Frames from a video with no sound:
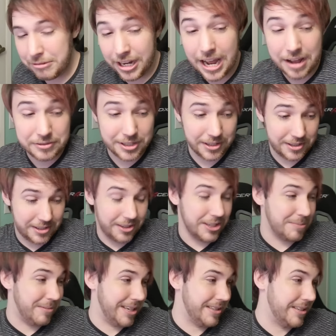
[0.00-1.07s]
I'm gonna have to
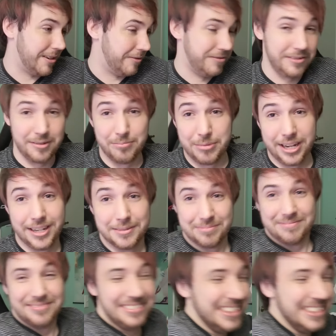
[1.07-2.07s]
excuse myself for a bit.